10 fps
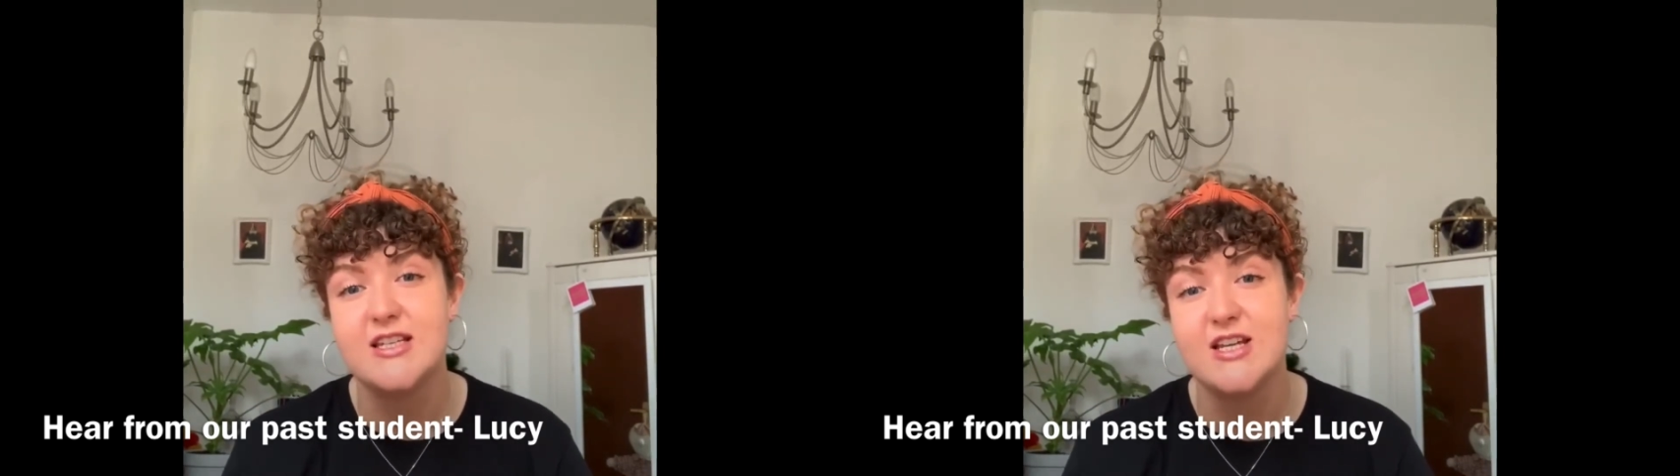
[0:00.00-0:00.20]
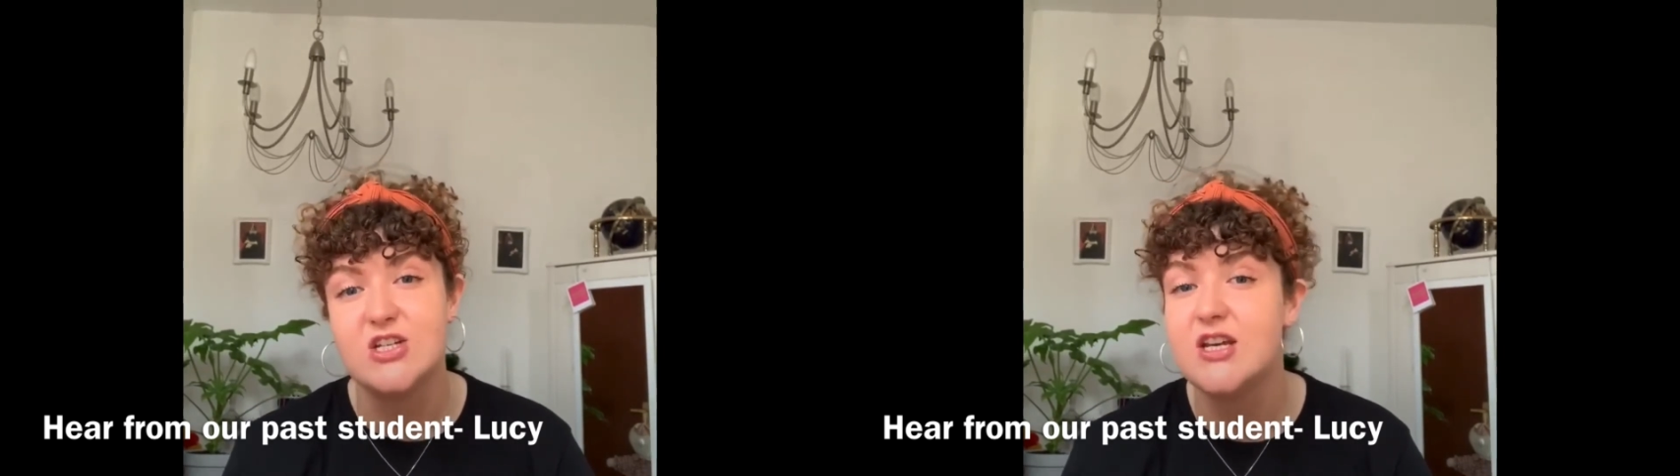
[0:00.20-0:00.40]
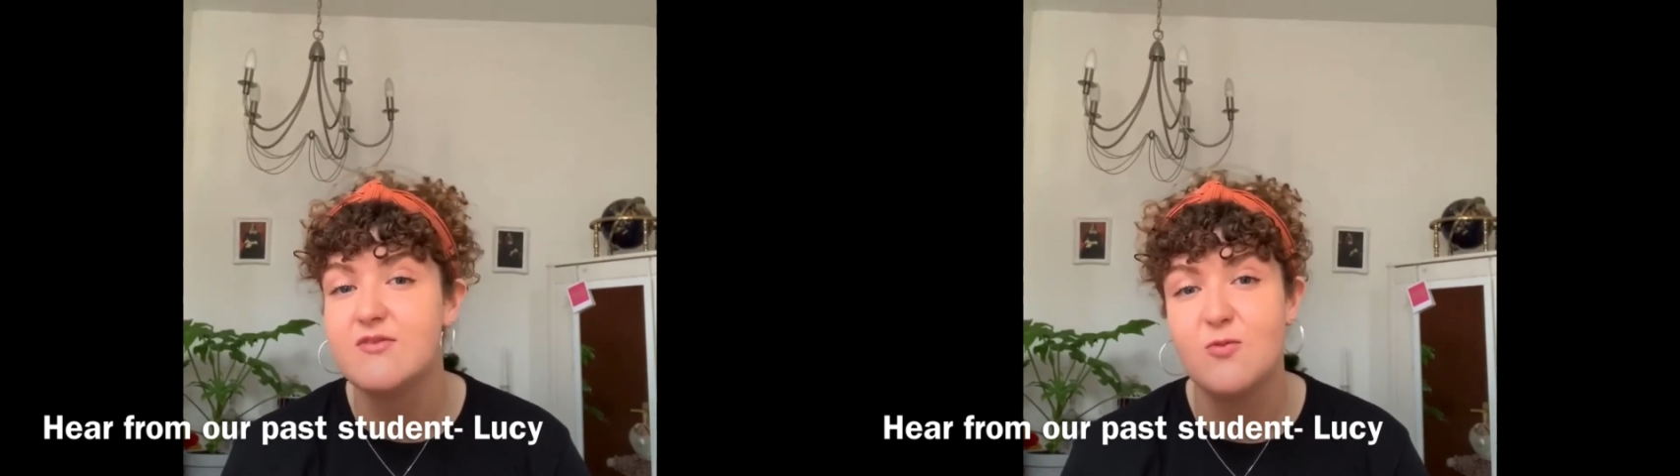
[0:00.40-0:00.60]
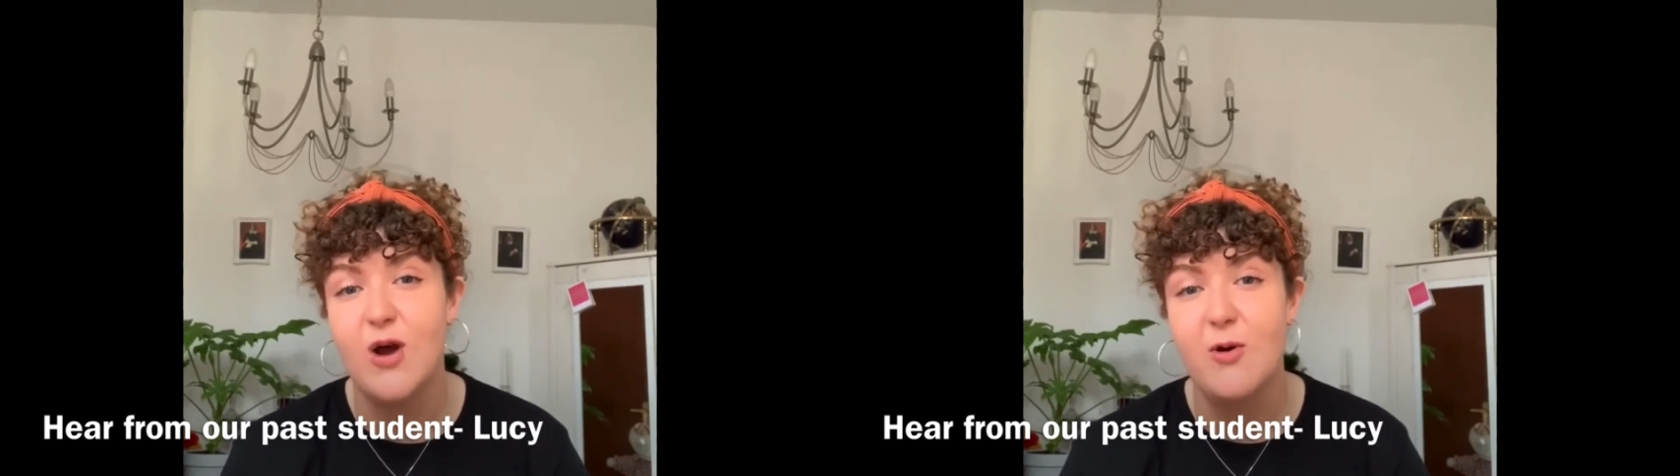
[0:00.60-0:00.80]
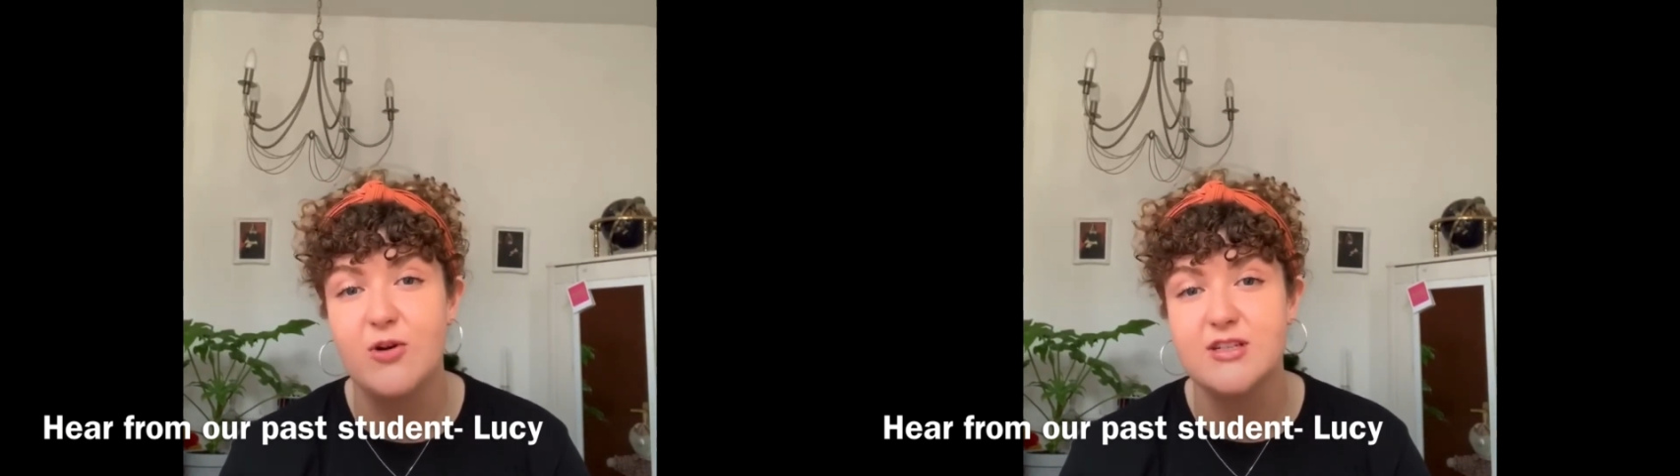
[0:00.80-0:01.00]
achieve and what
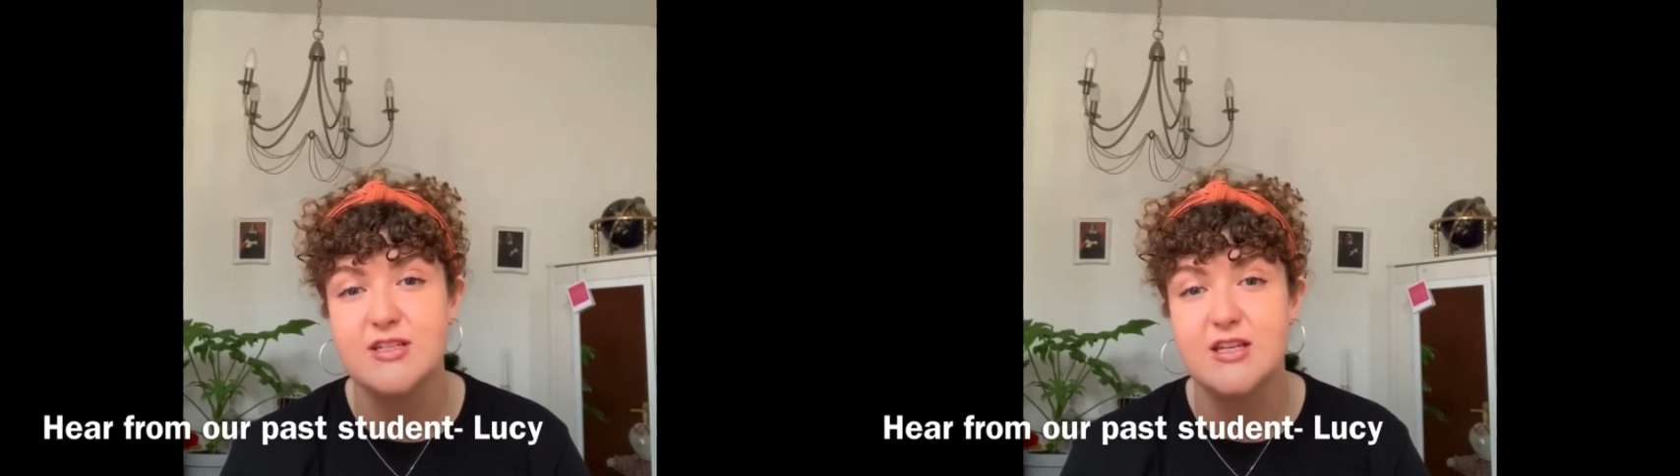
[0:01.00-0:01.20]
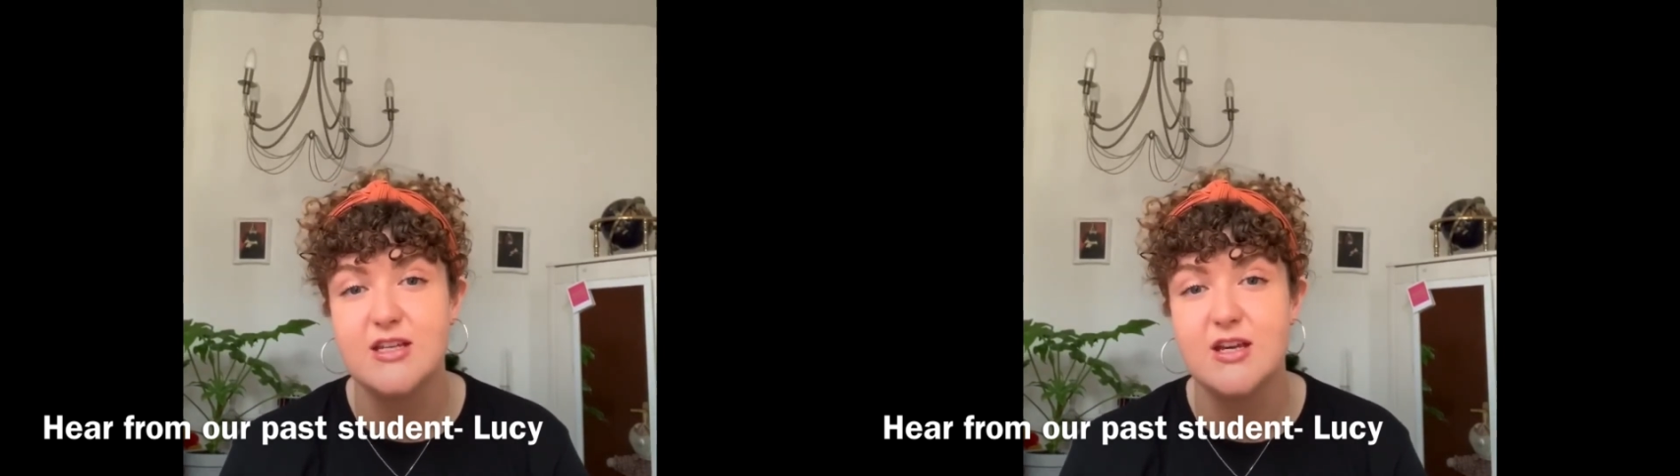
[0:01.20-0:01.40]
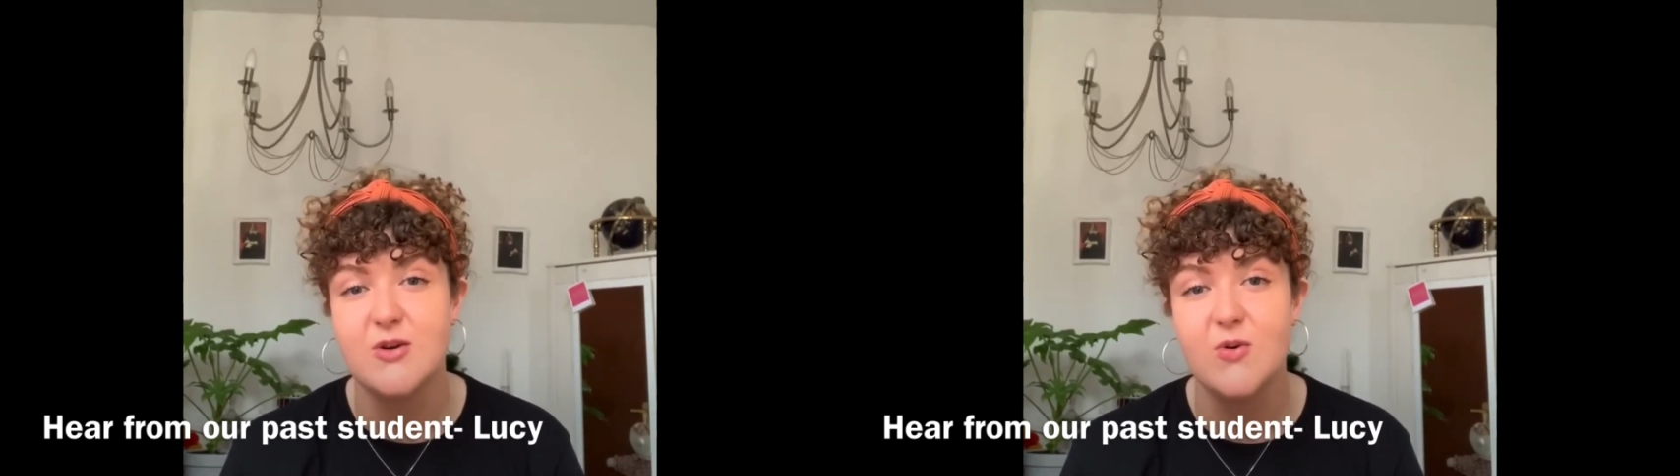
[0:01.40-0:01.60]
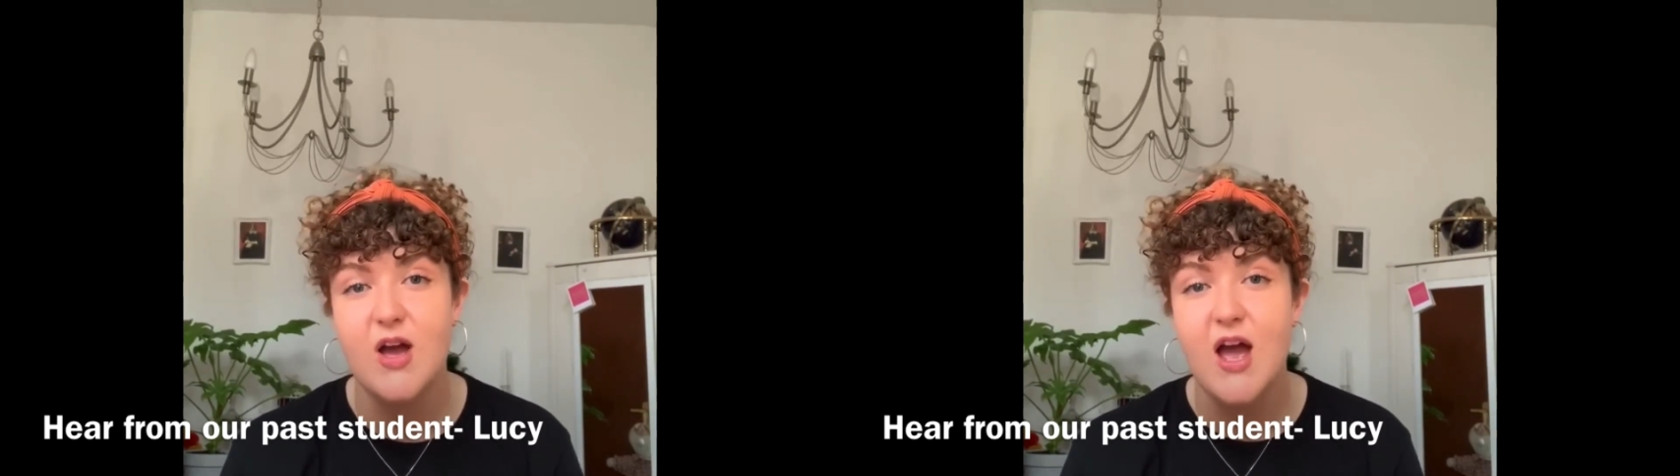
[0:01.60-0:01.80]
I wanted to do.